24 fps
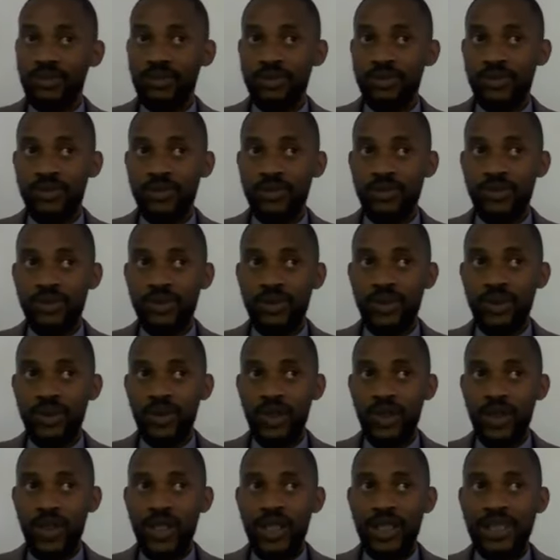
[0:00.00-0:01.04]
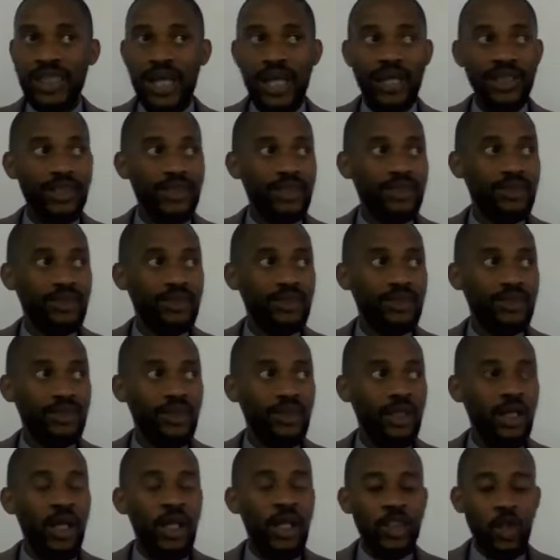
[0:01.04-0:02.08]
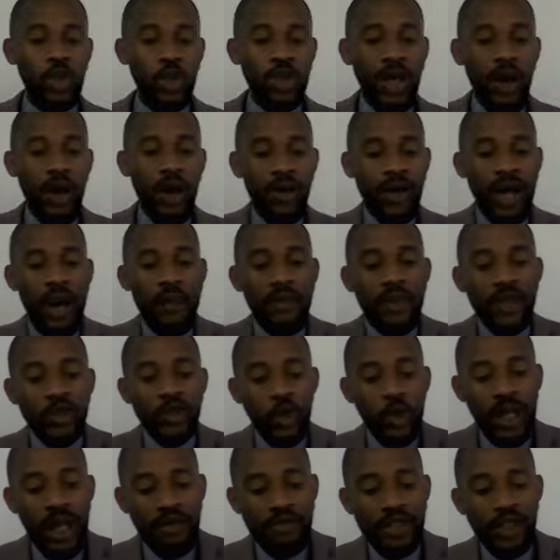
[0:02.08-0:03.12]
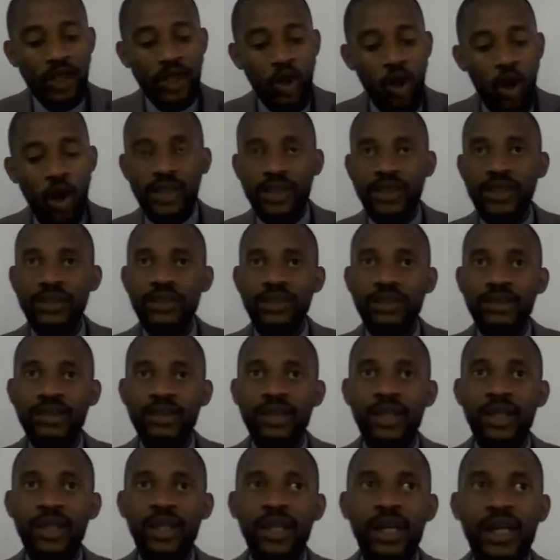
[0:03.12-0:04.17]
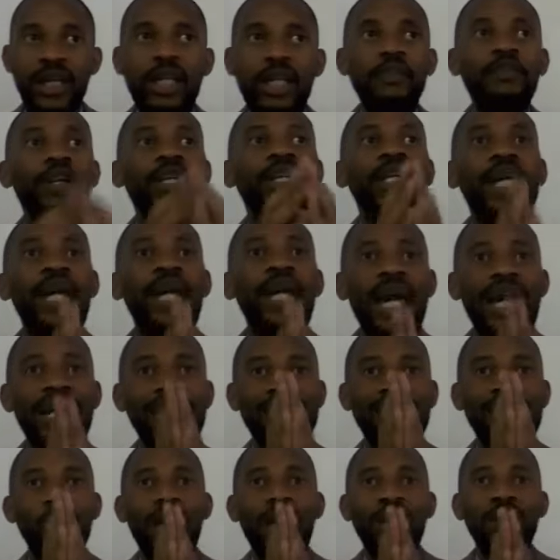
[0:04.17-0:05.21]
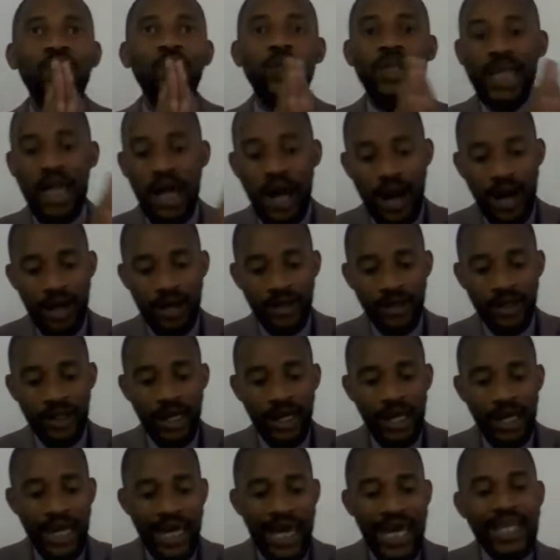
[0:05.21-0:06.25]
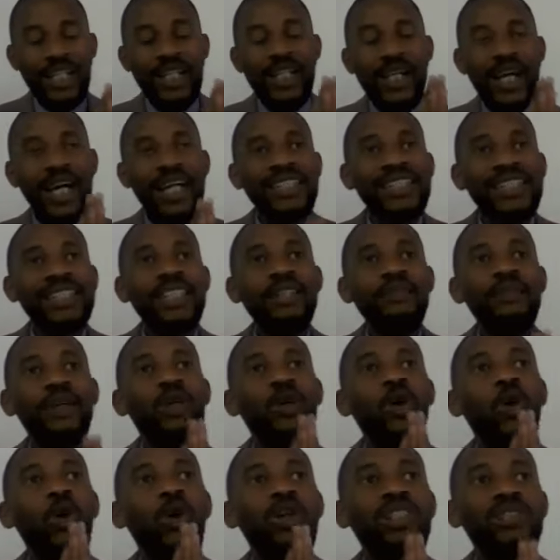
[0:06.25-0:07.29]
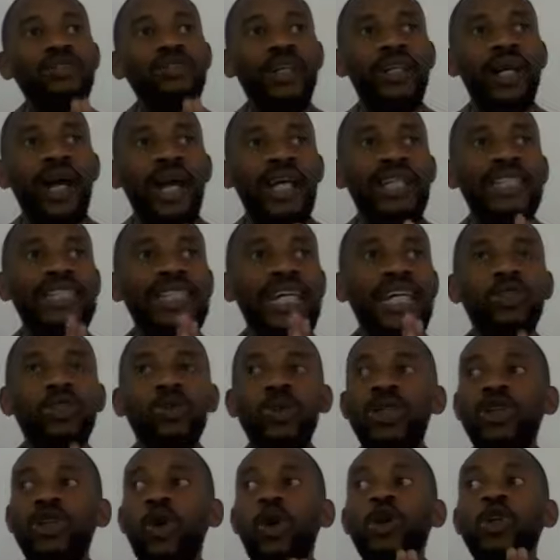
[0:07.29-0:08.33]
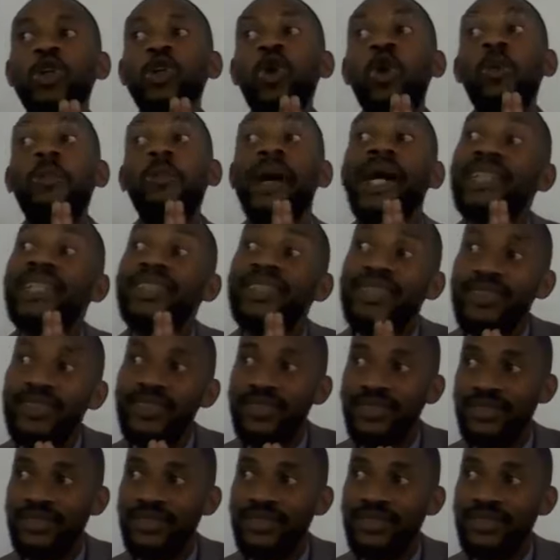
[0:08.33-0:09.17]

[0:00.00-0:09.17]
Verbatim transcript: You understand? So now coming to loving God, even as, as we are. And Christ even goes further and says, with all your might.